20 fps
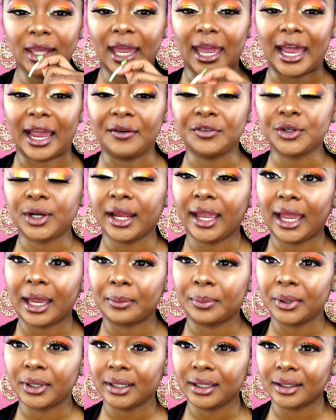after I
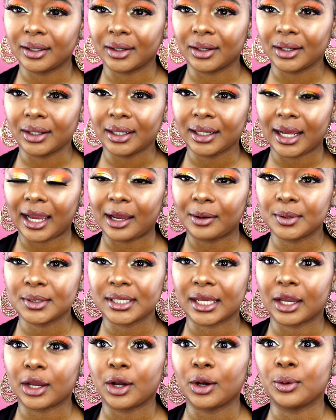had put it on, I was
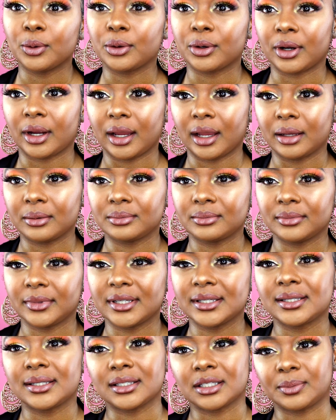like, oh crap,
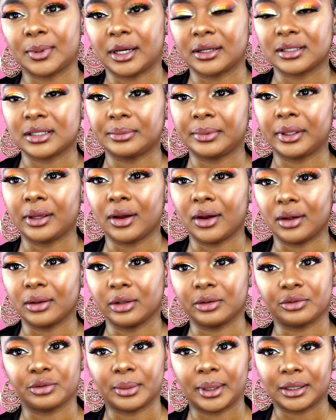this is about to be
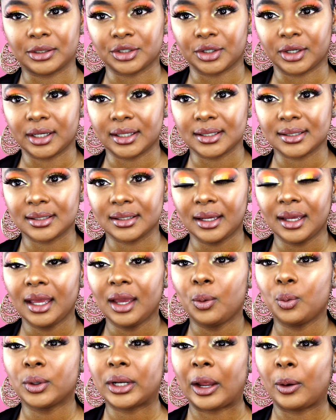all over my dress.
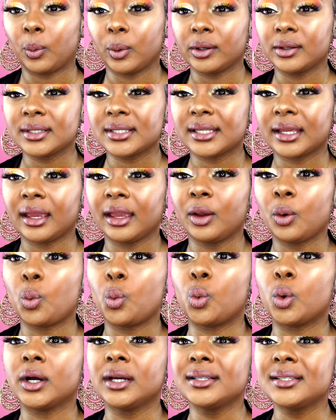What I will say,
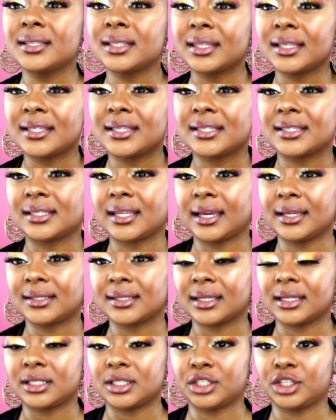once this
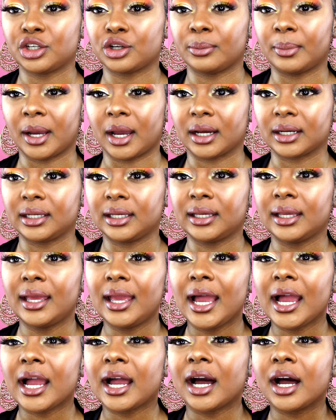sets into your body,
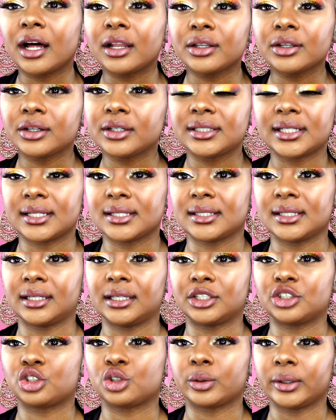color
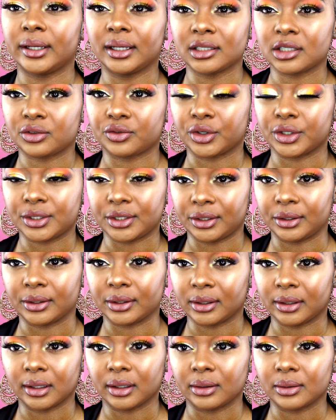doesn't transfer to your
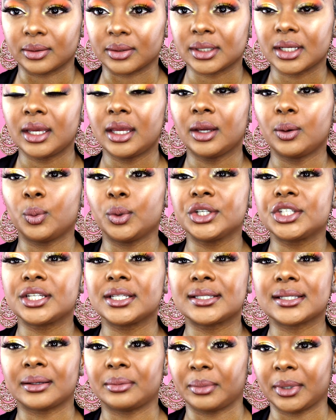clothes, which
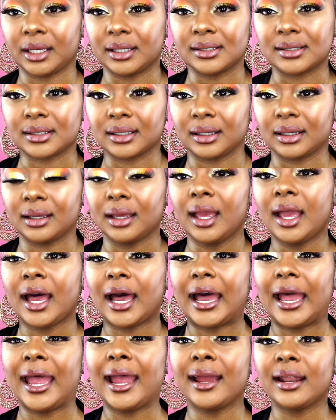is amazing.
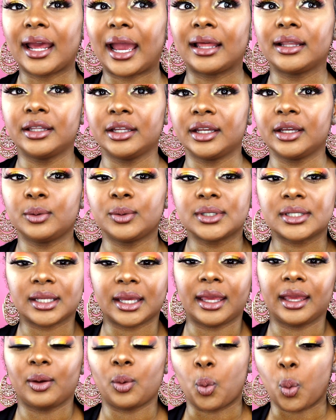I had, I, it was
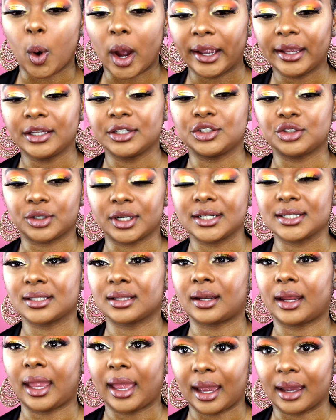a white dress
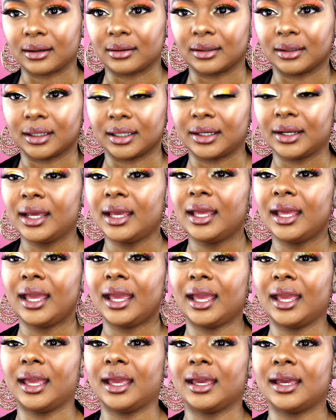that I had on,
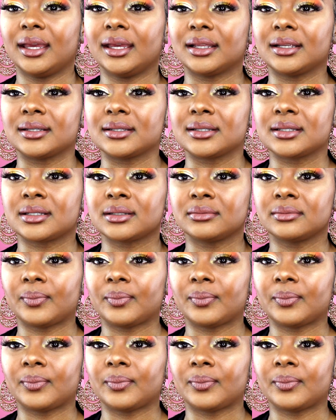and